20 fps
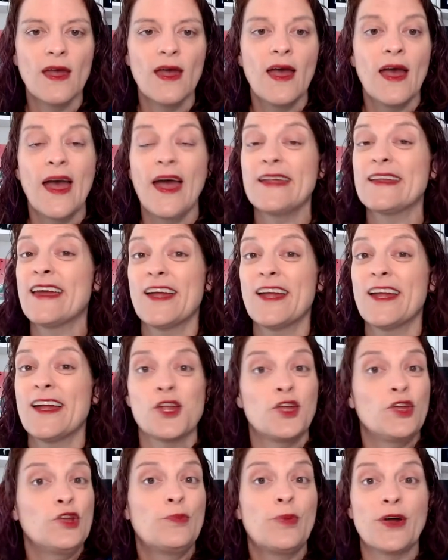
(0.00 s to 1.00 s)
And again,
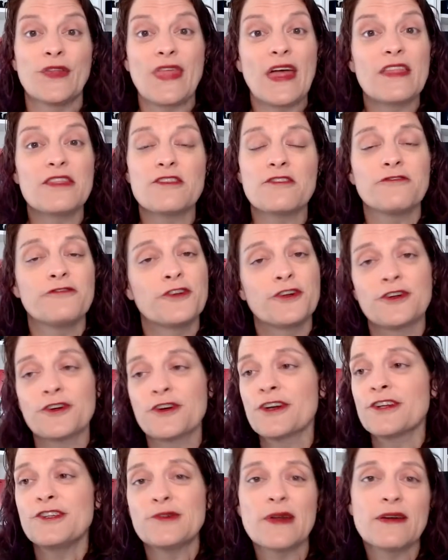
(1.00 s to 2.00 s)
you put that in the footer
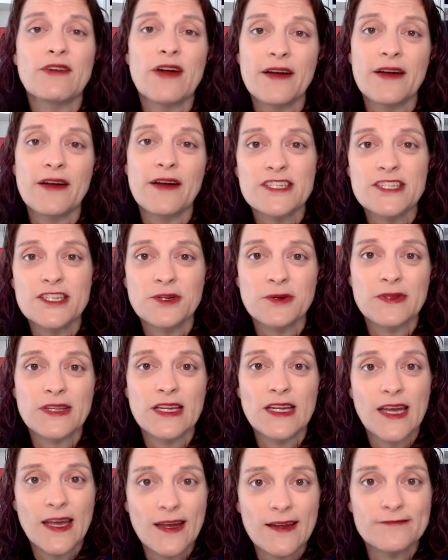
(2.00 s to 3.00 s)
and you never have to deal with it
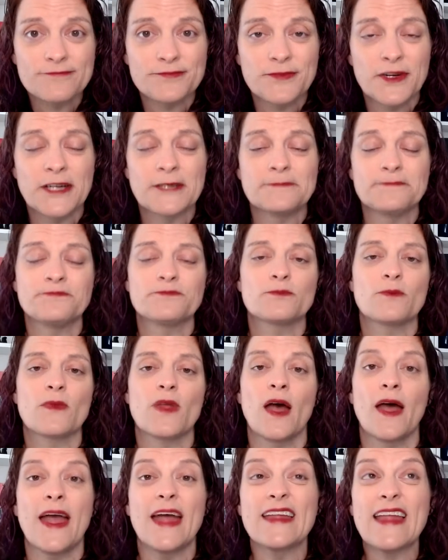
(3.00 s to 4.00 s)
again, right?
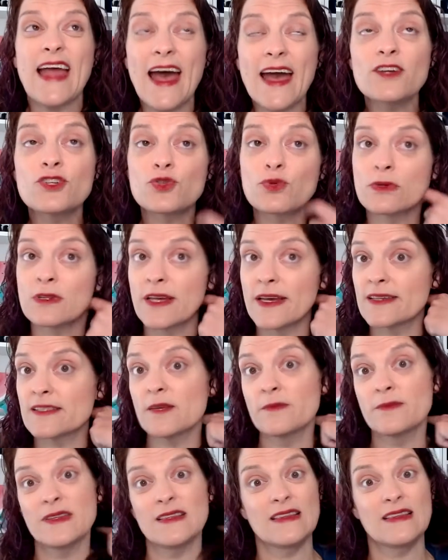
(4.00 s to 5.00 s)
And actually,
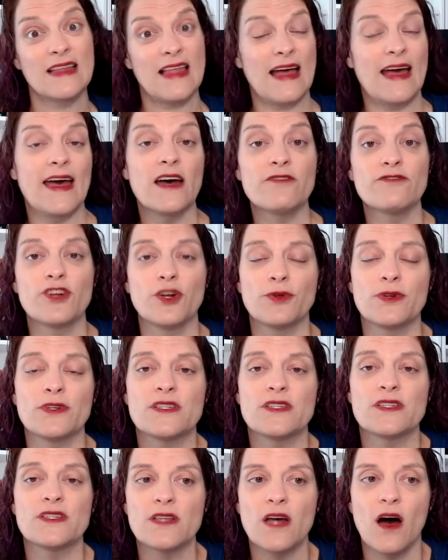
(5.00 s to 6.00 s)
something that I have noticed
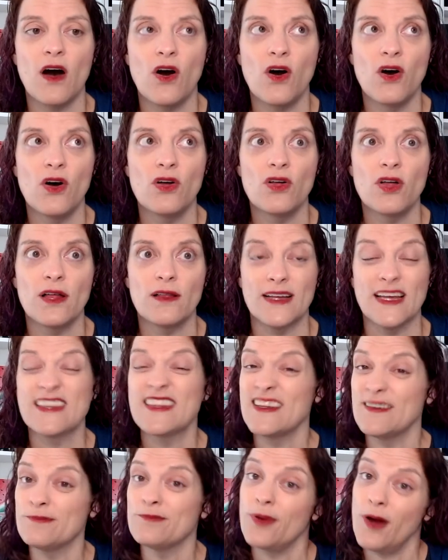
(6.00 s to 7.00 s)
is I
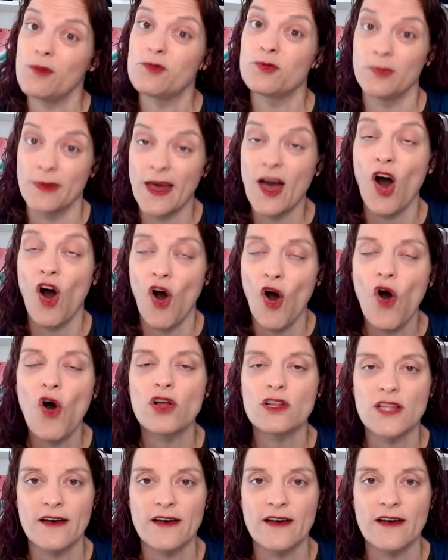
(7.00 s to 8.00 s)
think probably
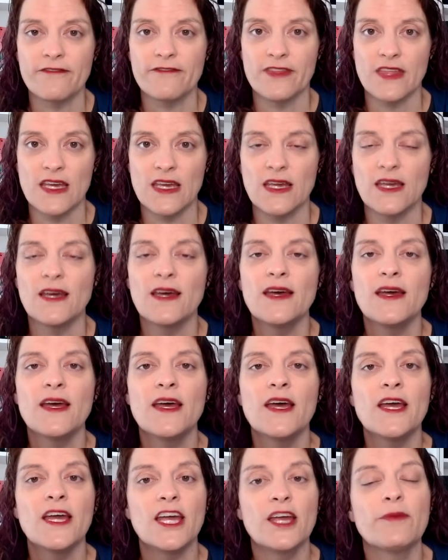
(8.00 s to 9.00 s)
all of the
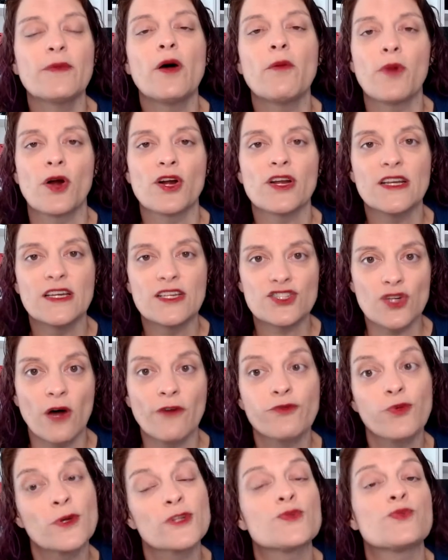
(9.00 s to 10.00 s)
email marketing
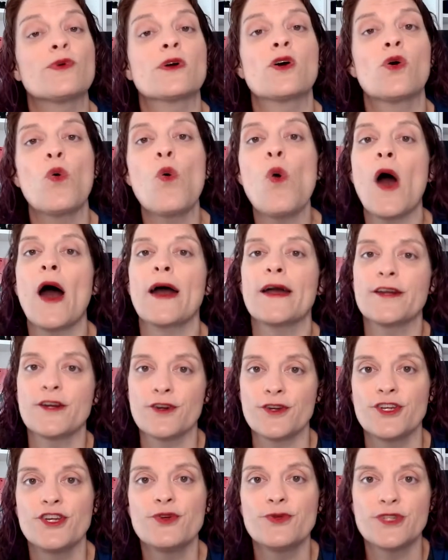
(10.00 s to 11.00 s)
softwares require
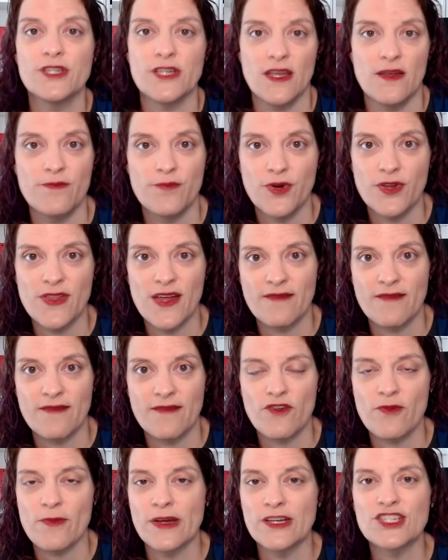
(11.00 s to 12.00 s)
you to input that
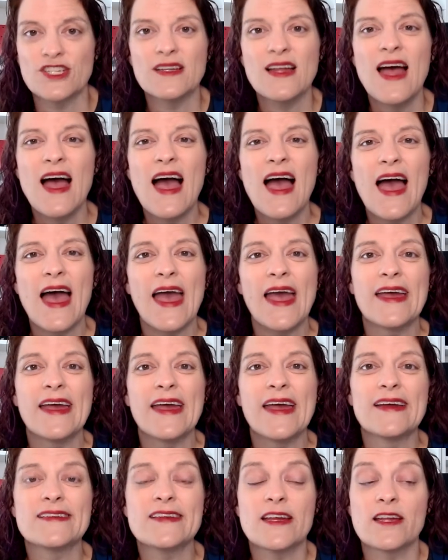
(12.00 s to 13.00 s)
information.
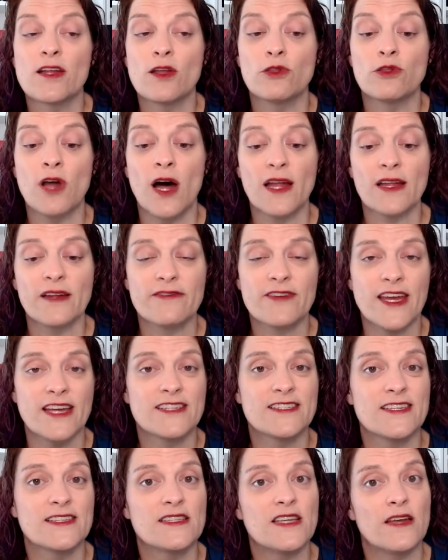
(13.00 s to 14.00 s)
And in a lot of
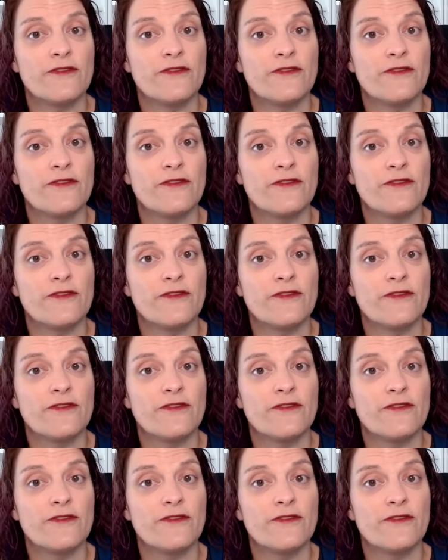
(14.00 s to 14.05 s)
cases,